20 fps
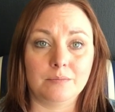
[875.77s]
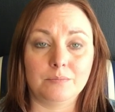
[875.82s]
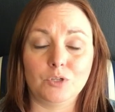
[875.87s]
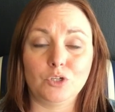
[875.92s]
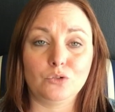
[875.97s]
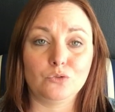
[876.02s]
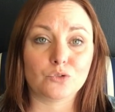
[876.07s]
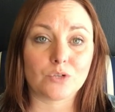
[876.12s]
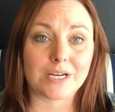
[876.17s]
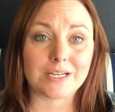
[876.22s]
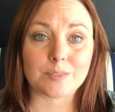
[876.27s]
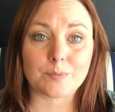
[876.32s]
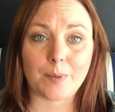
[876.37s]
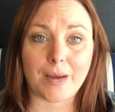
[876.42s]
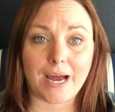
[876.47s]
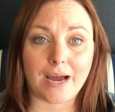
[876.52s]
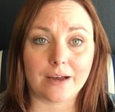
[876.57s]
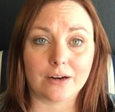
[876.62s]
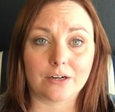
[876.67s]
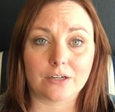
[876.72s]
New dress
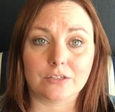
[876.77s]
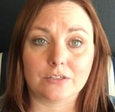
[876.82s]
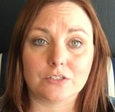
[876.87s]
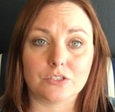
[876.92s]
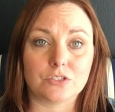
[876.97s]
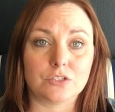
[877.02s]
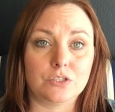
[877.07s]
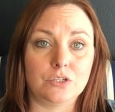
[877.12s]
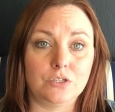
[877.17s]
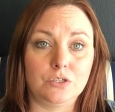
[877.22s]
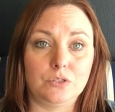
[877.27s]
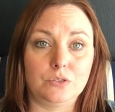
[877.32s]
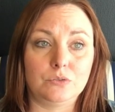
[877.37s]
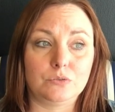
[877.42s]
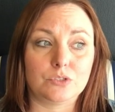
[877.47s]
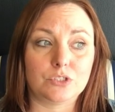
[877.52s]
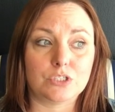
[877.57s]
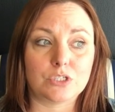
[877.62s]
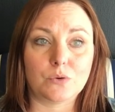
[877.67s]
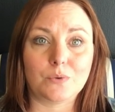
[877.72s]
patterns, new
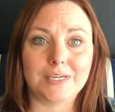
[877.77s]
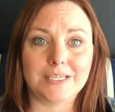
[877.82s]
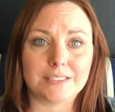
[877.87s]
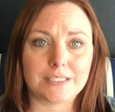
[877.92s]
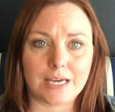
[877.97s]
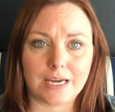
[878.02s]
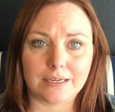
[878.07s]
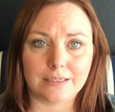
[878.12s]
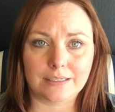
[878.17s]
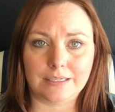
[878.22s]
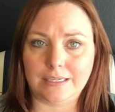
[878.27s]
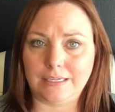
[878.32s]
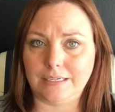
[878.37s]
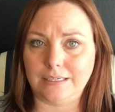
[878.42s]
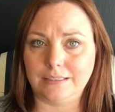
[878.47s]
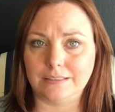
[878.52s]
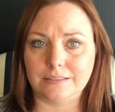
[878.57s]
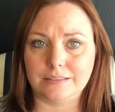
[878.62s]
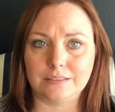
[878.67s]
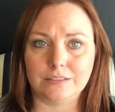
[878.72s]
sewing
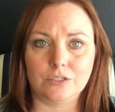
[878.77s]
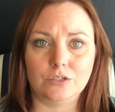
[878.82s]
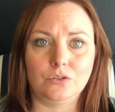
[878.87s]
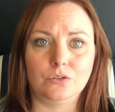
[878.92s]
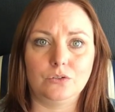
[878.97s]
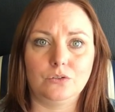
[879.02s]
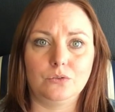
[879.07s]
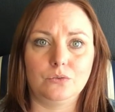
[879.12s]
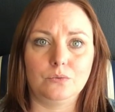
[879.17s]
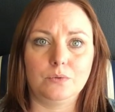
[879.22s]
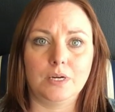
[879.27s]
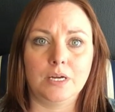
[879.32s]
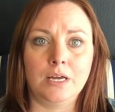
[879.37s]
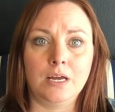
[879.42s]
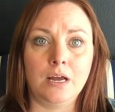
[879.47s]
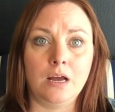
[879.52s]
techniques, new